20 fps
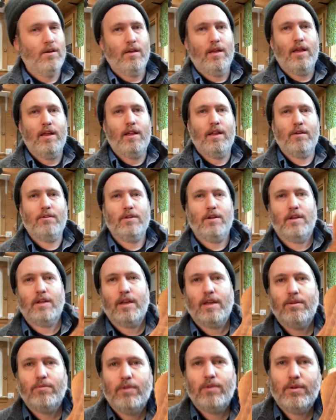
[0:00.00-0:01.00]
And I
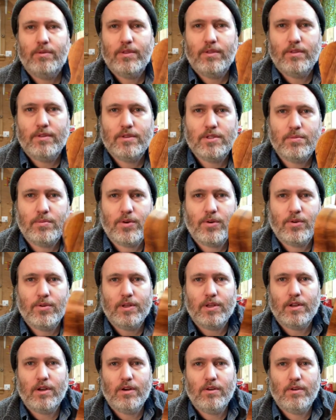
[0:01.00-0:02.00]
again went with some
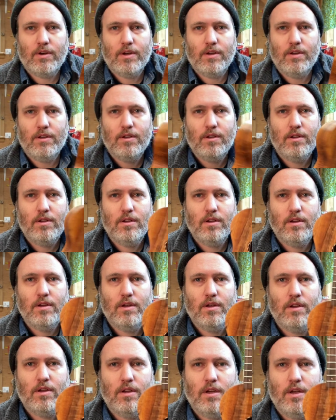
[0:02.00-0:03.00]
curly koa.
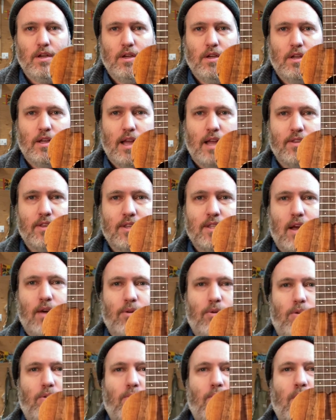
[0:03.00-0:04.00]
Got the
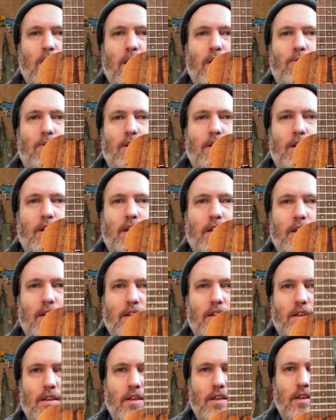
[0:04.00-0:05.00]
sound hole where I wanted it.
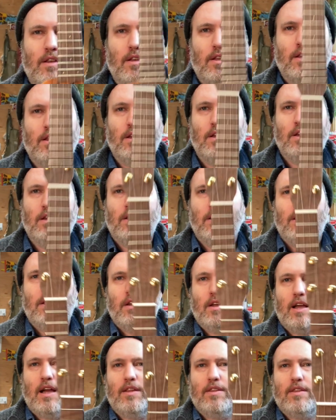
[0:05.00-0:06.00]

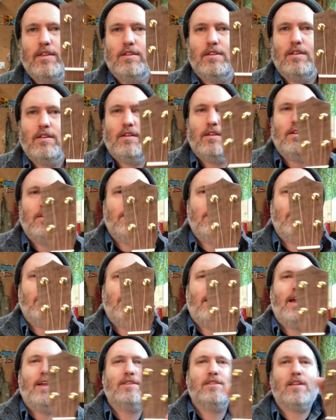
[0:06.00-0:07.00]
Got the
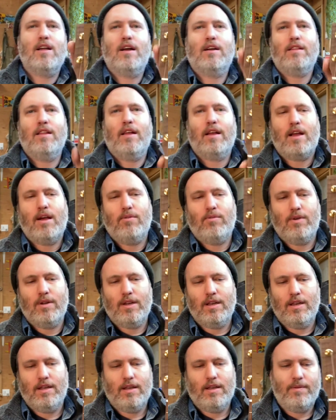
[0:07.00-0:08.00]
headstock like I
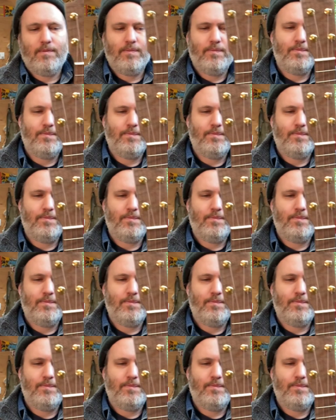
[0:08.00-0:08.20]
wanted it.